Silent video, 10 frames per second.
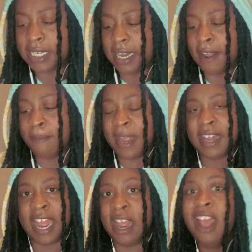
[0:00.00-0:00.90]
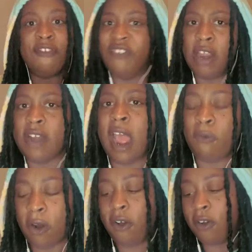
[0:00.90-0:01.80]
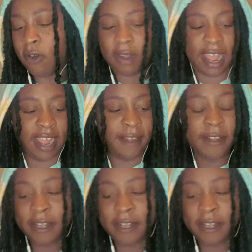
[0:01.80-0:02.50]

to them and that they're not wrong. Okay.